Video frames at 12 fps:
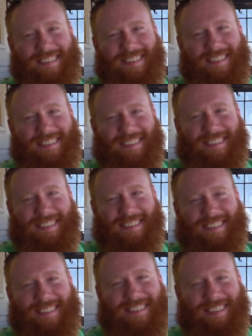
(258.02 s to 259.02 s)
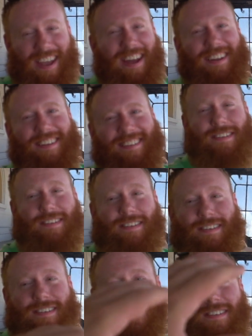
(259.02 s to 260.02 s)
Are you sure? Yeah.
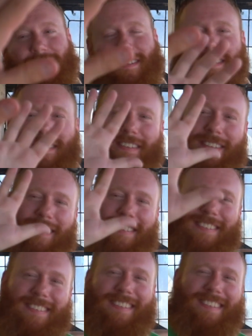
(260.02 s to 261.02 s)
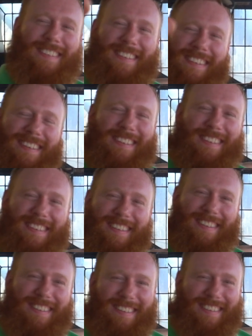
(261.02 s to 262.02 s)
You're officially a cheater.
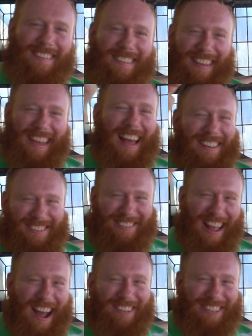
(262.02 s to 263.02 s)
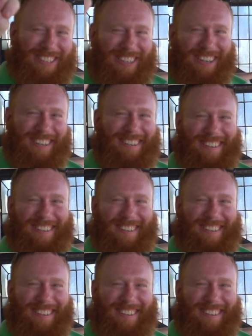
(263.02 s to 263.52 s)
Yes, I would cheat.